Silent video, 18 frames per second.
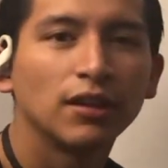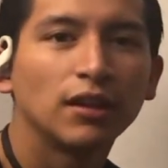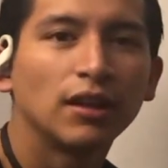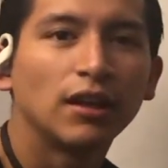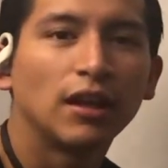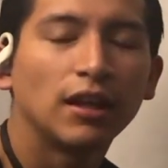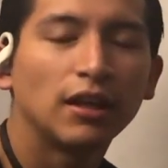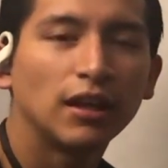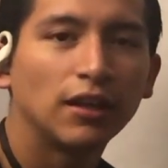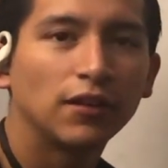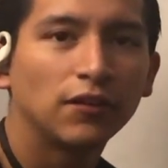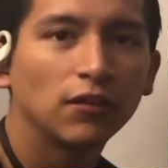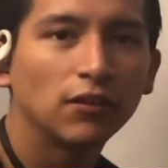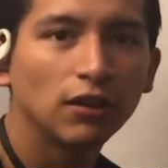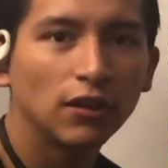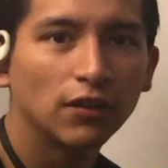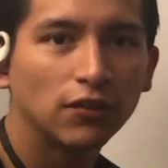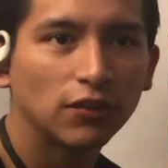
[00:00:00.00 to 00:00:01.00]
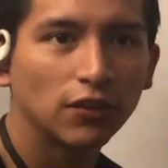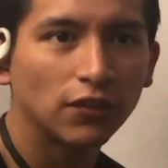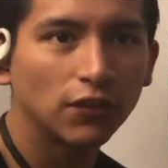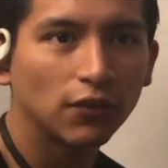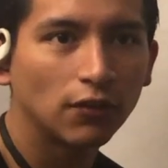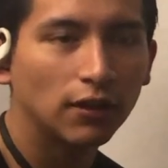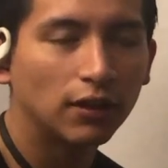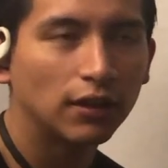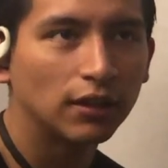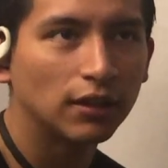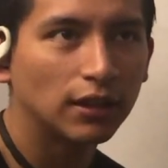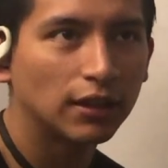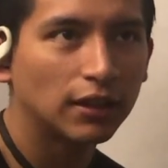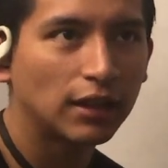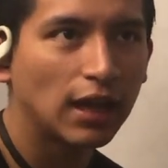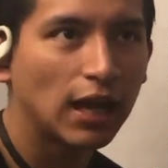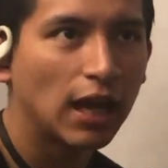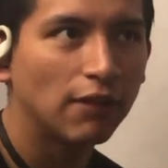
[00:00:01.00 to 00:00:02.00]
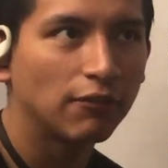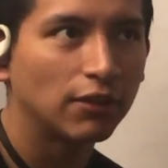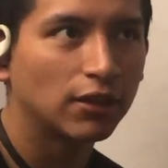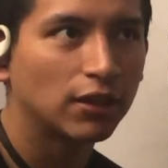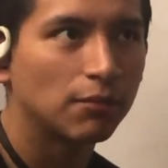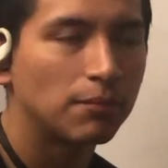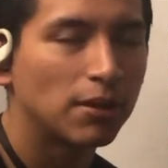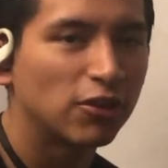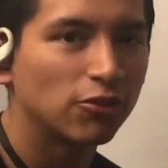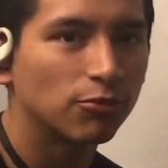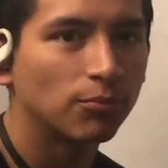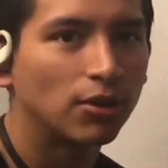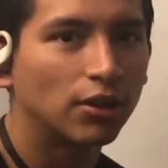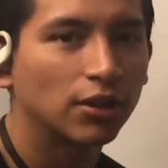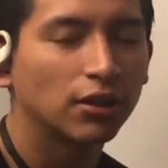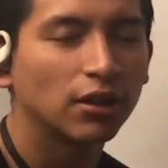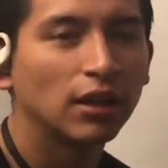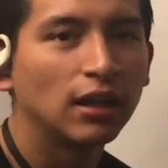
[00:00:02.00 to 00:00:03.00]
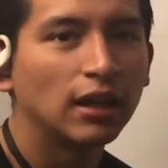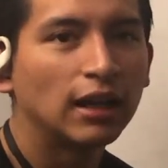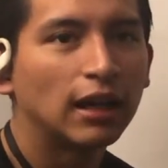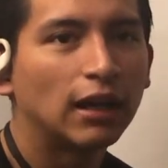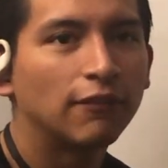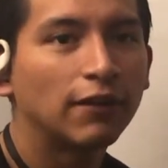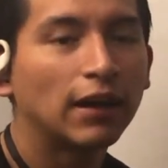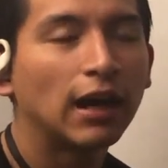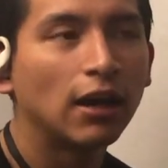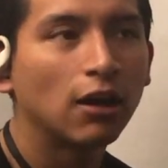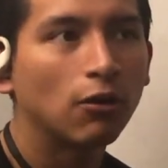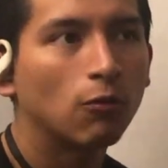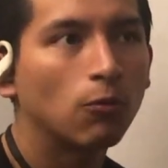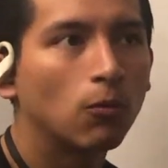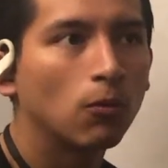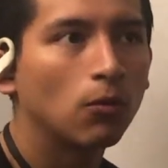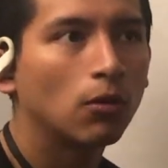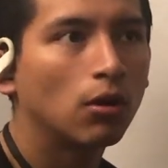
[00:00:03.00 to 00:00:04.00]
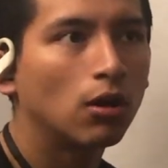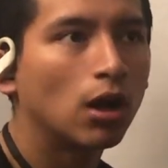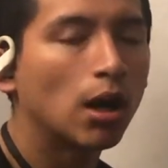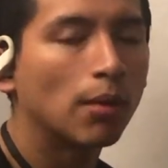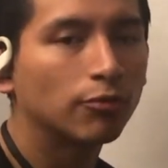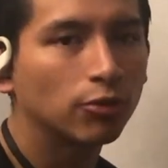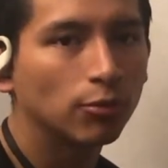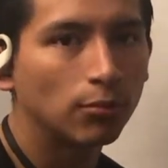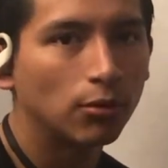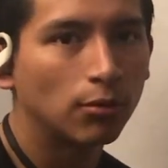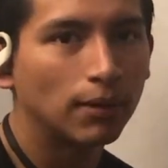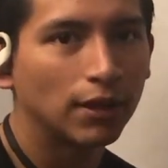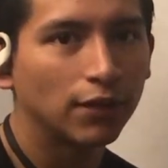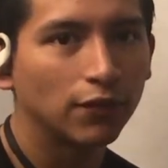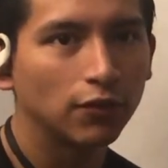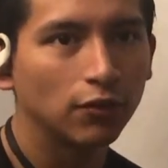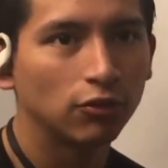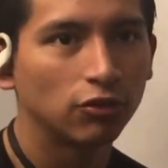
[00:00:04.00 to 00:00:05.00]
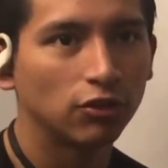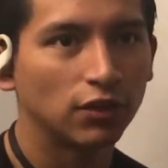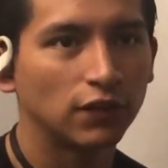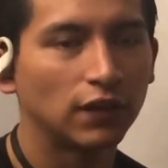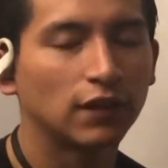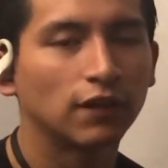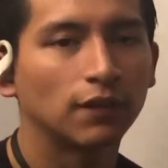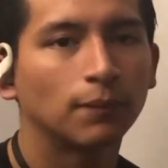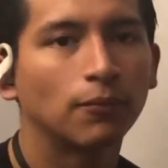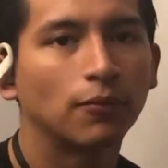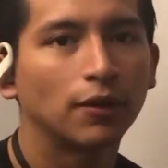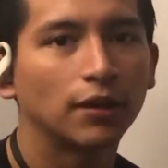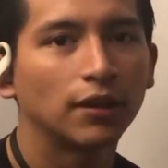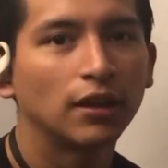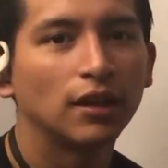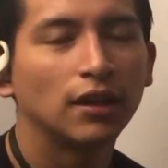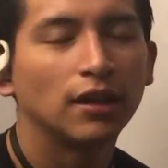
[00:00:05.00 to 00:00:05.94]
And I do this just so I can like have like a benchmark of how optimal my solution is at this point.